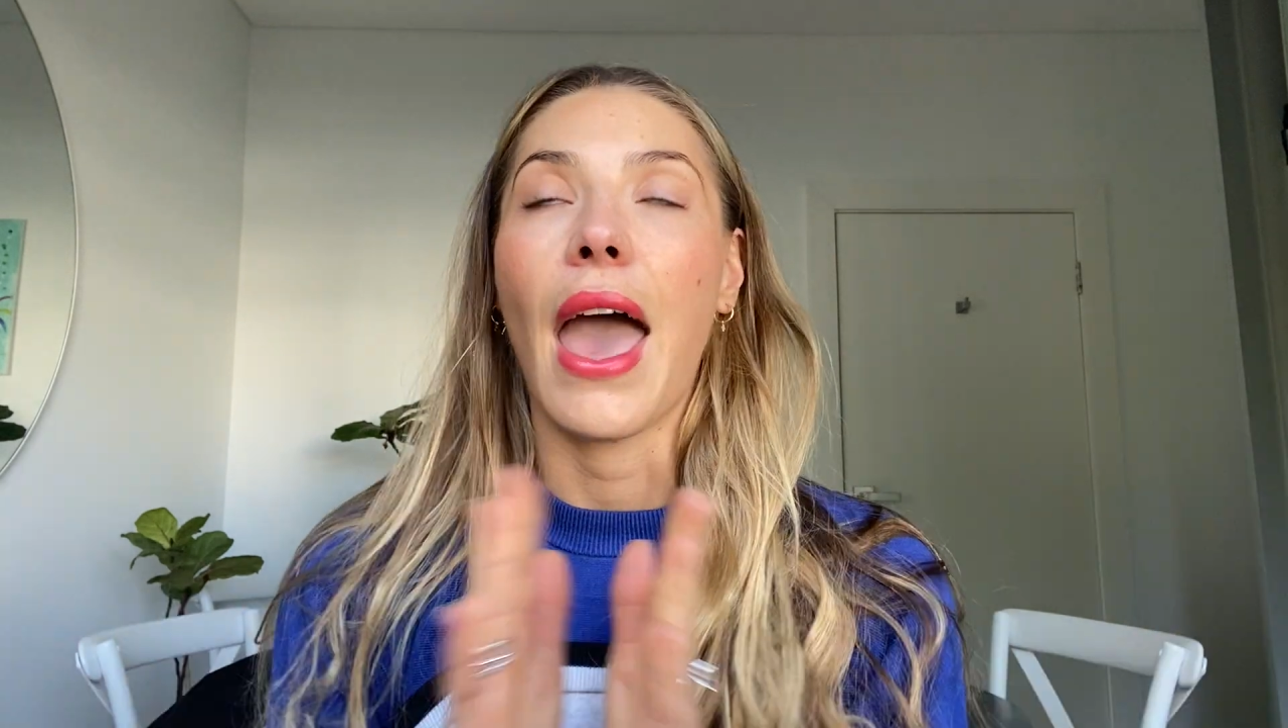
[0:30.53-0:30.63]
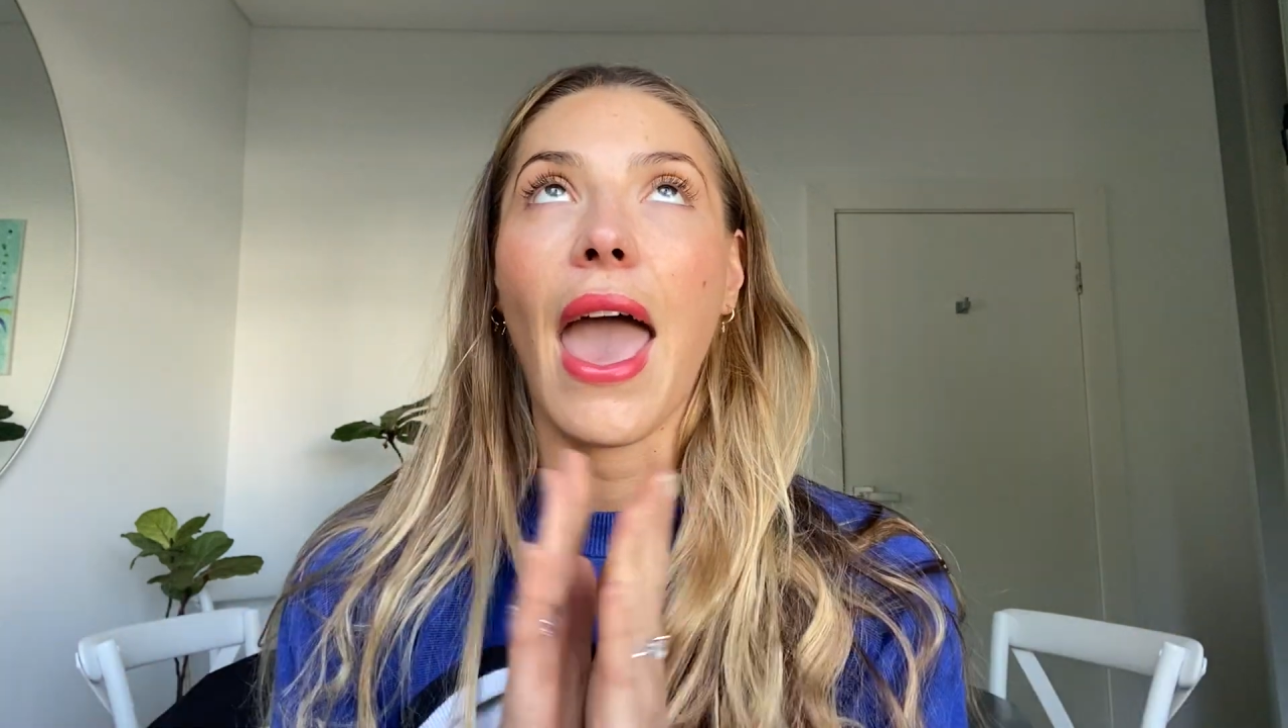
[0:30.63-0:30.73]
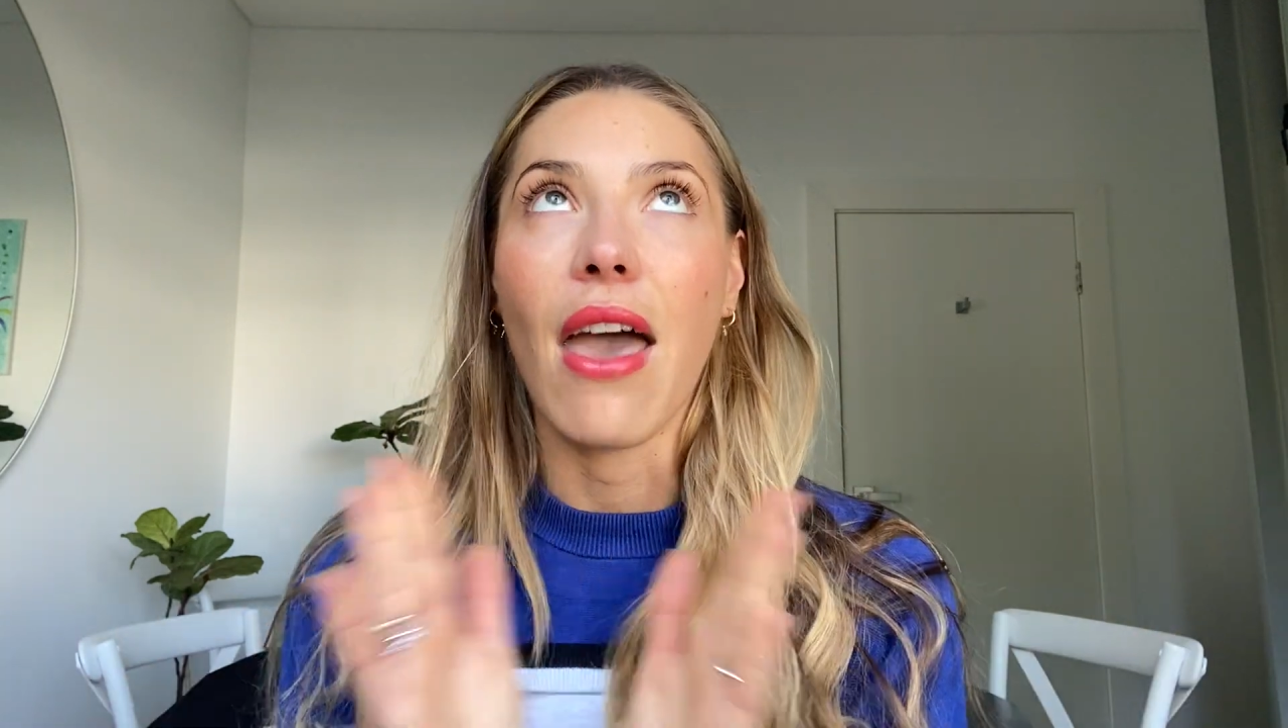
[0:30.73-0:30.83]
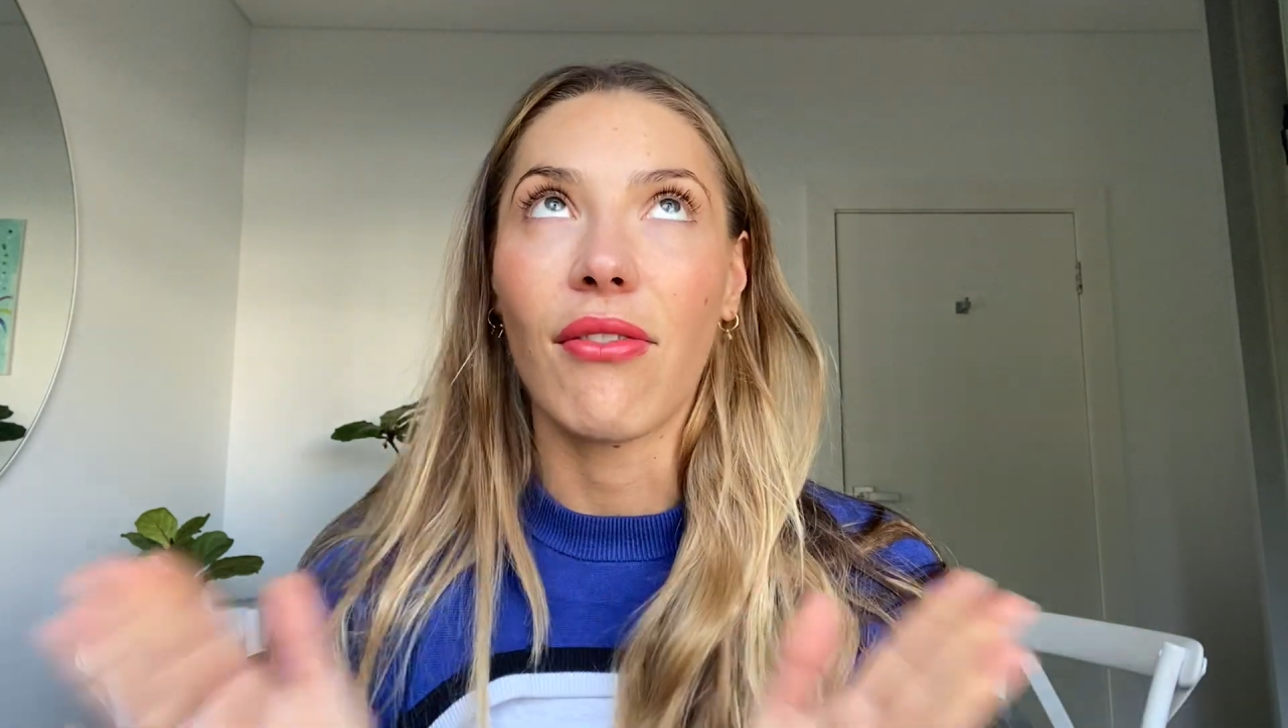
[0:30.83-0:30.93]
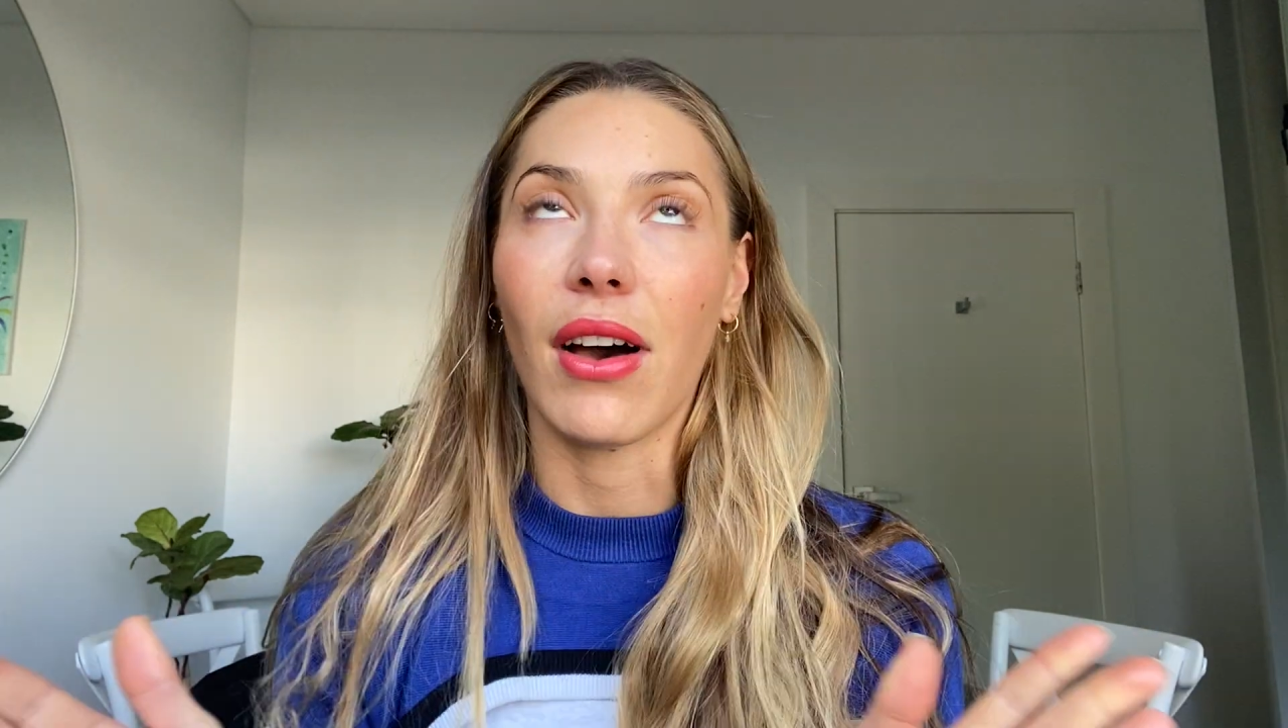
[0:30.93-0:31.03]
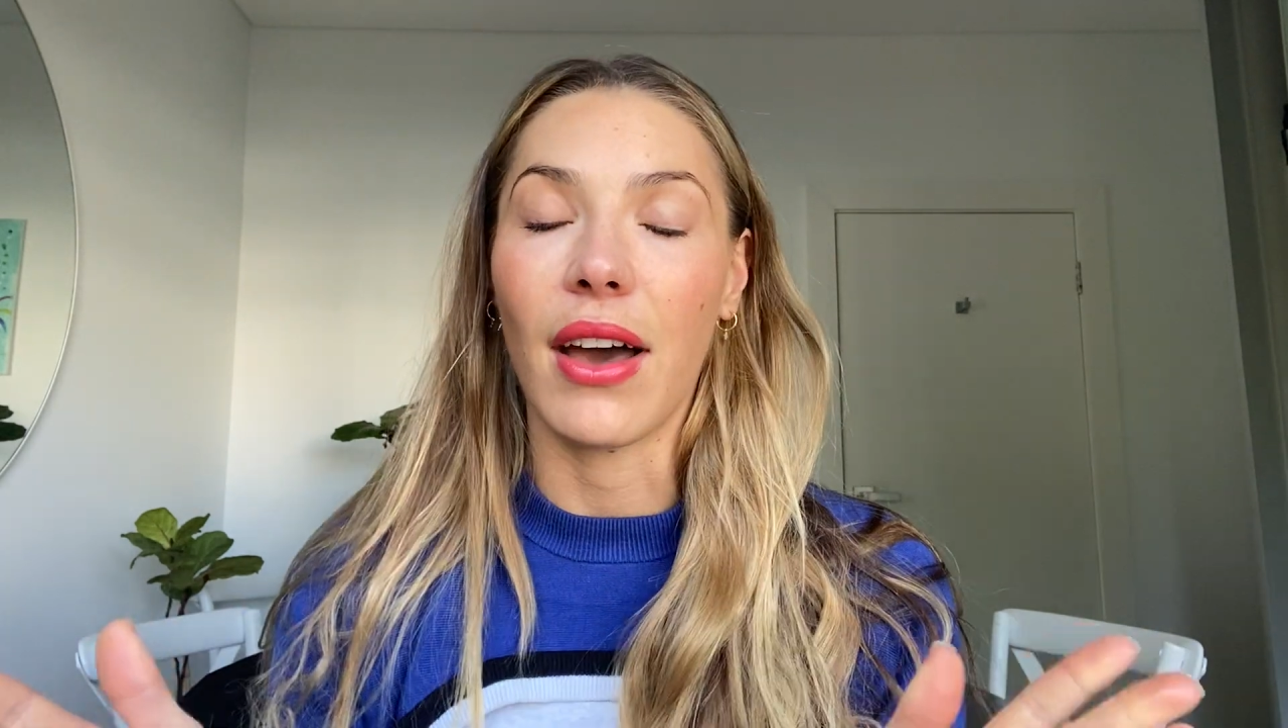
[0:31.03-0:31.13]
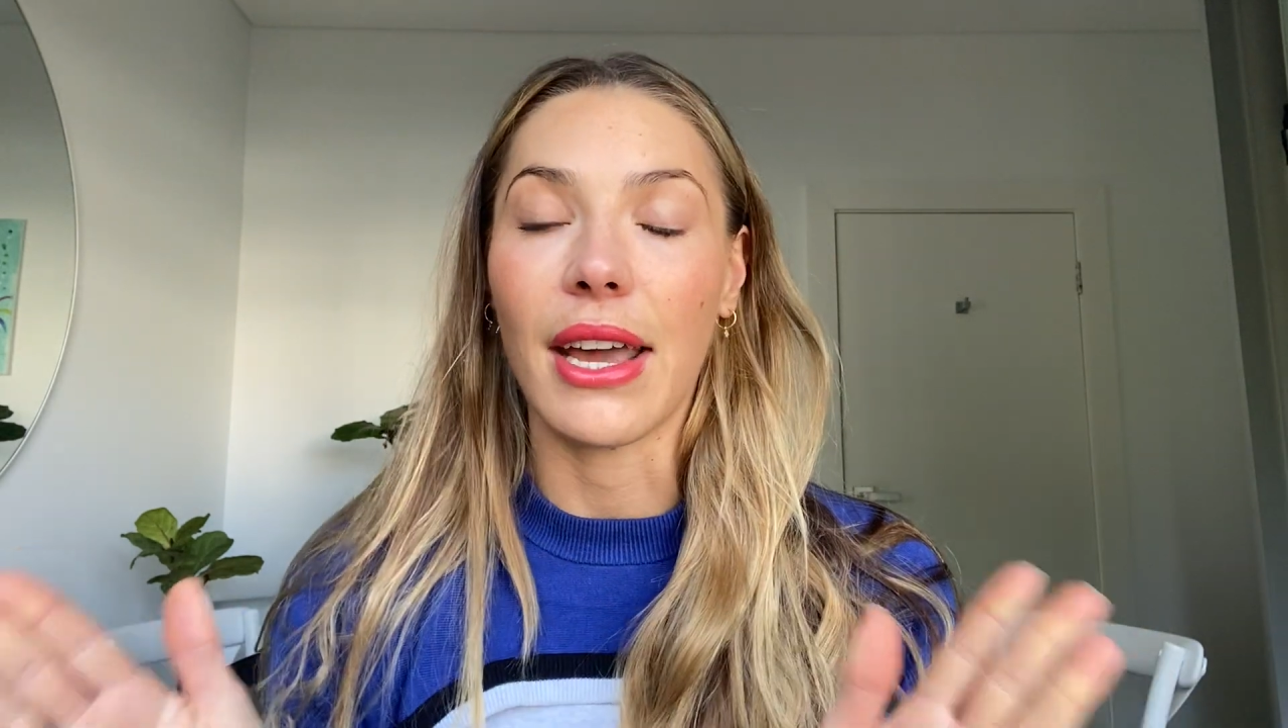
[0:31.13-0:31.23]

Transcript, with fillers: ever